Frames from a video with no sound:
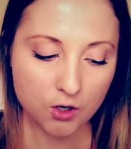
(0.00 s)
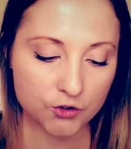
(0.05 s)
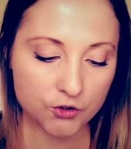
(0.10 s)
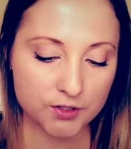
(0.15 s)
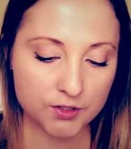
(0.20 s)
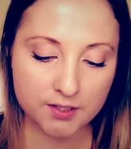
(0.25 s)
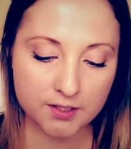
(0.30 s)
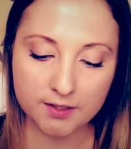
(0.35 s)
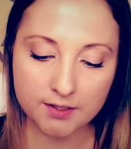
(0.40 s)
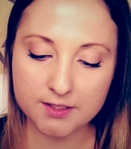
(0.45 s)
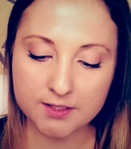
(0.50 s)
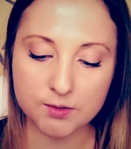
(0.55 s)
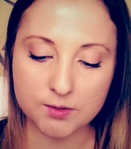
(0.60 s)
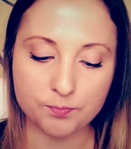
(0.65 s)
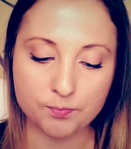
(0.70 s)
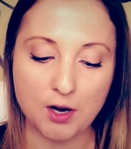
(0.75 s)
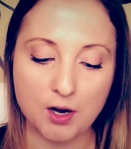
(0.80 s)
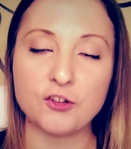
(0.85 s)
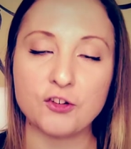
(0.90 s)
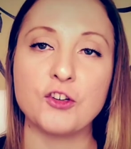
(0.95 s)
are just an
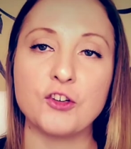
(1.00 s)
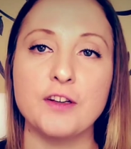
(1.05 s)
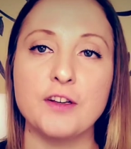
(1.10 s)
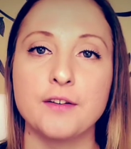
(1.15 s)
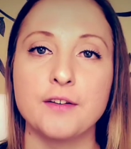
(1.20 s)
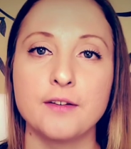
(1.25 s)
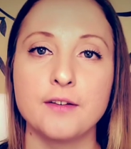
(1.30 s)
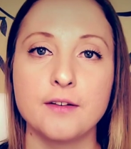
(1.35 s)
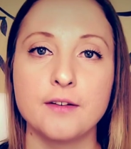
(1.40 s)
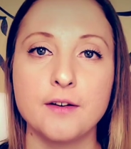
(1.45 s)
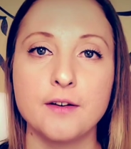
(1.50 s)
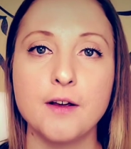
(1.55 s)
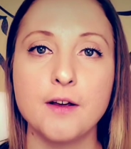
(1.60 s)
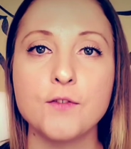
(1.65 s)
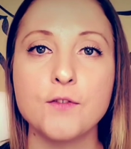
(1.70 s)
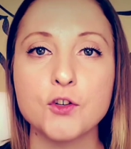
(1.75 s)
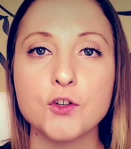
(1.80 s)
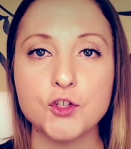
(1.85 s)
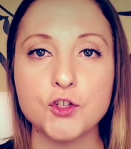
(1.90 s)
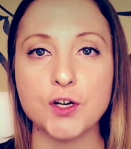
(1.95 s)
expression
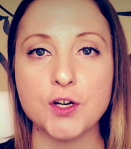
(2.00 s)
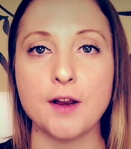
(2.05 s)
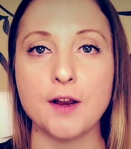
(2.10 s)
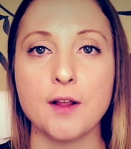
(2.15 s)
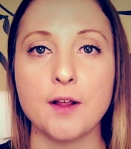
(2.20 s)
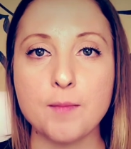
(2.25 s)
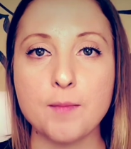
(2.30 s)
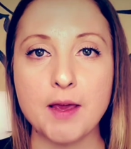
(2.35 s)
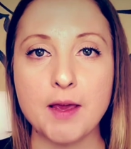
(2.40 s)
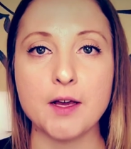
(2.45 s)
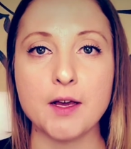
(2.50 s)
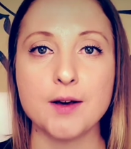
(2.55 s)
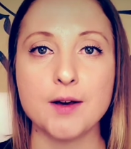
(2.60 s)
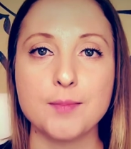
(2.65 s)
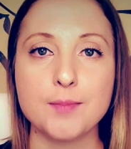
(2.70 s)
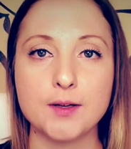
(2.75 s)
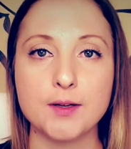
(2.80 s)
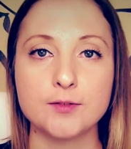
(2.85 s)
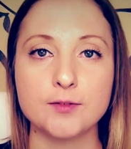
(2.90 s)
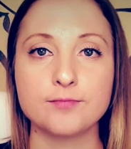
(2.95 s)
of your genetic
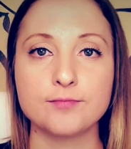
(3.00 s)
makeup.